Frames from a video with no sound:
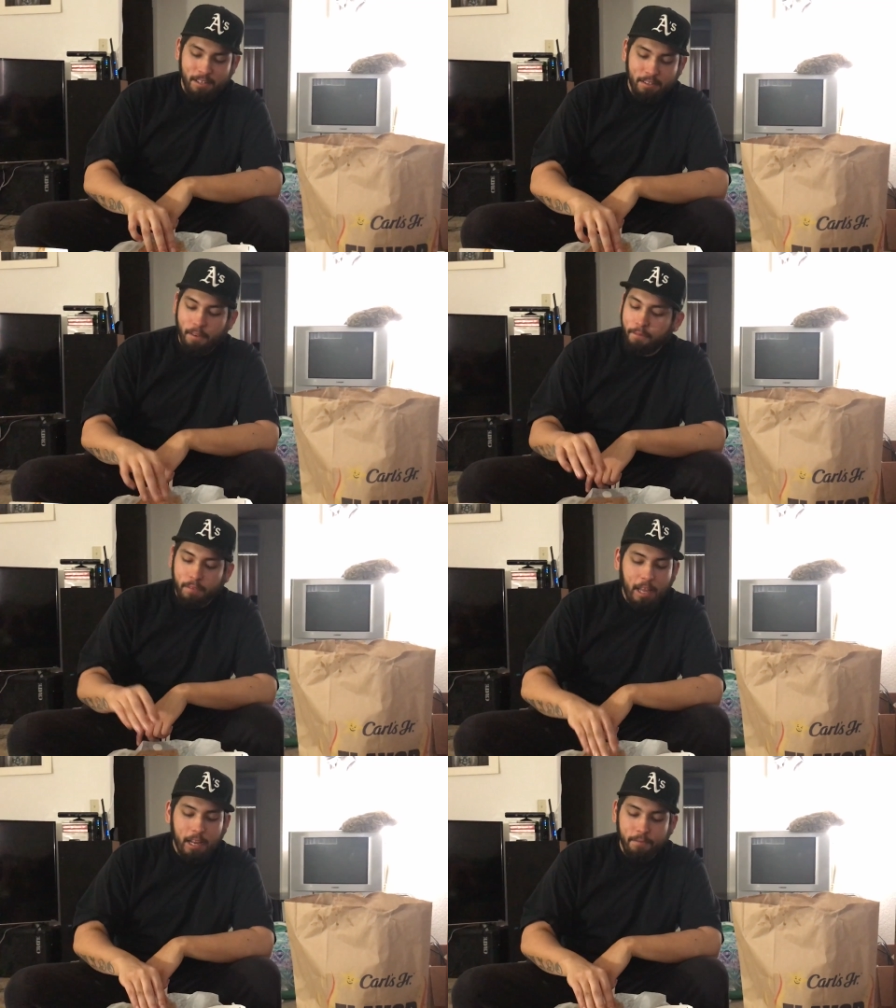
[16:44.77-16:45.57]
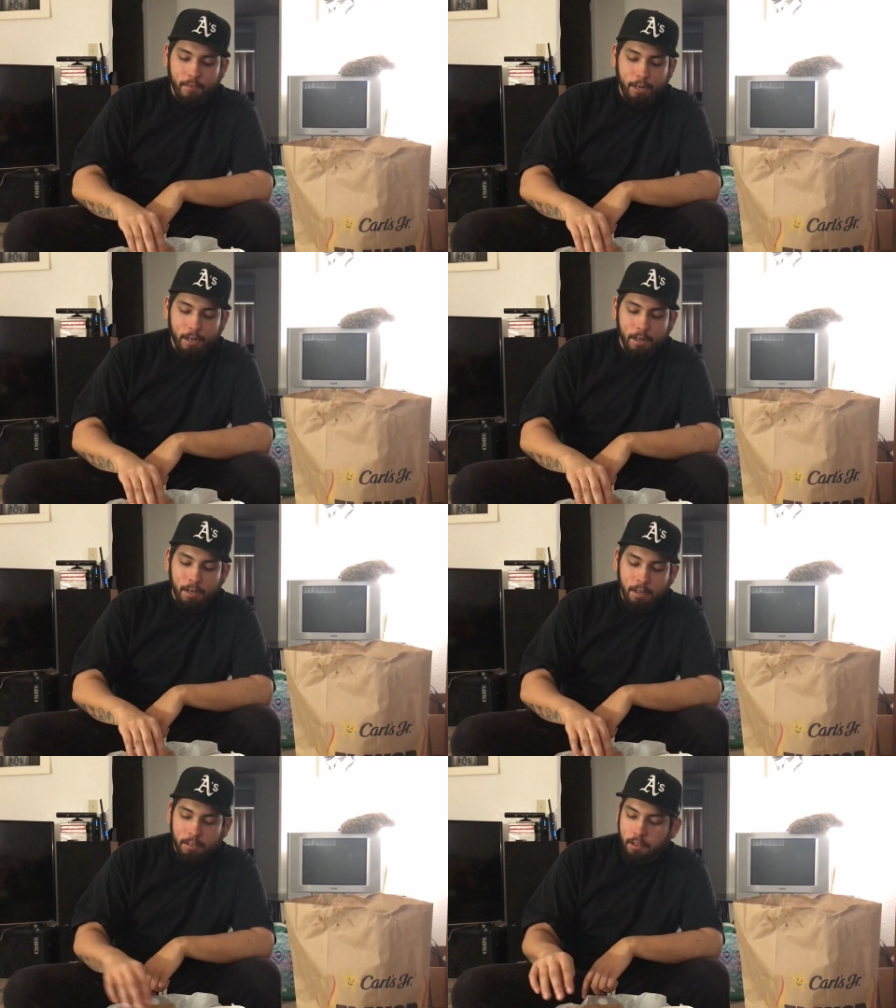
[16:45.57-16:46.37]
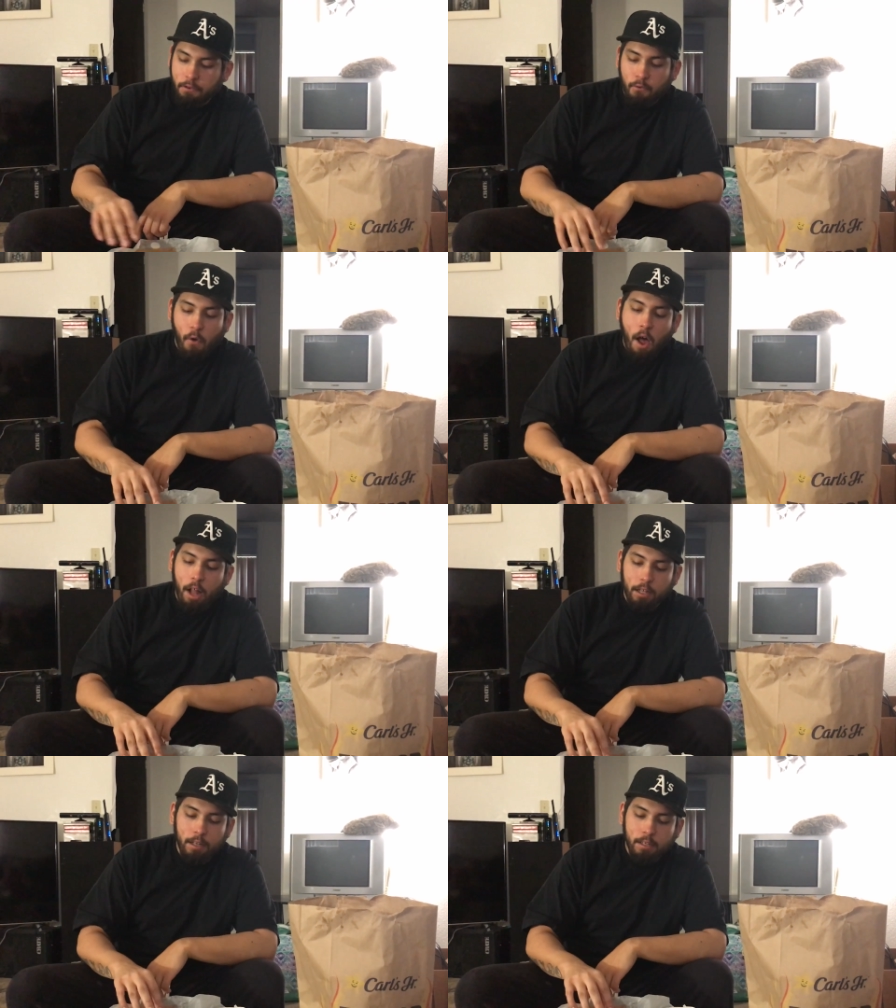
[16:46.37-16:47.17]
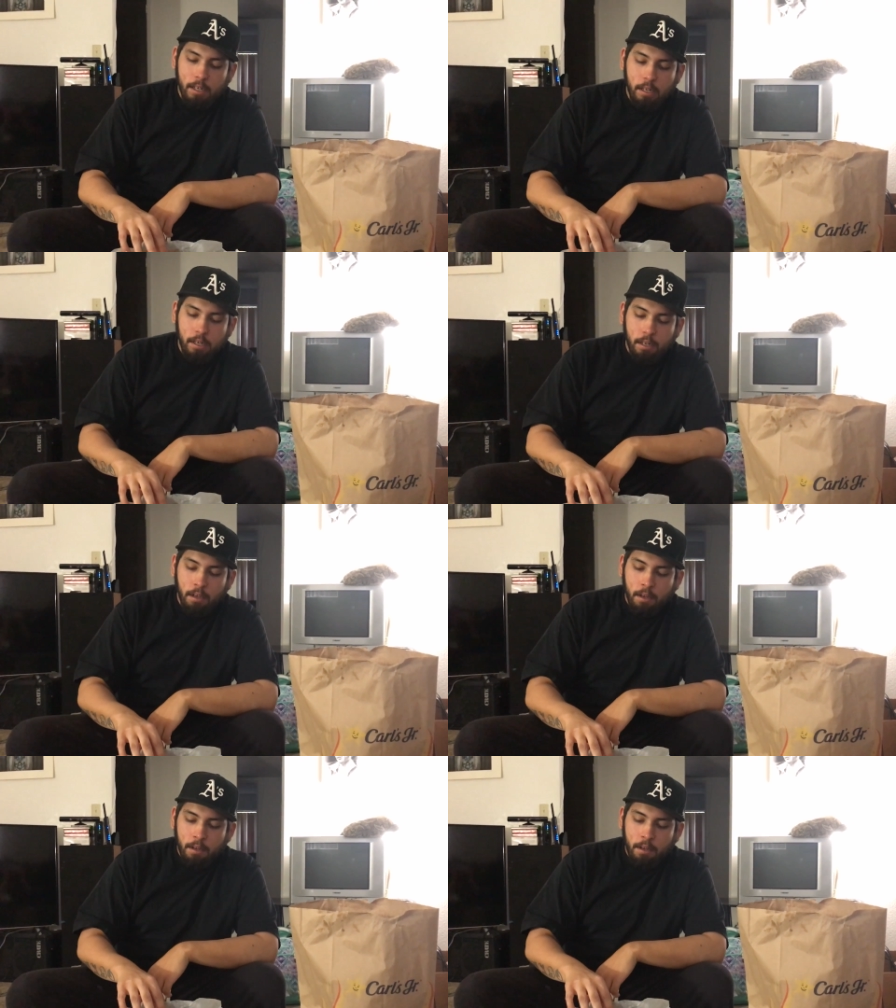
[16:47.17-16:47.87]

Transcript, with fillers: The flavor, the quality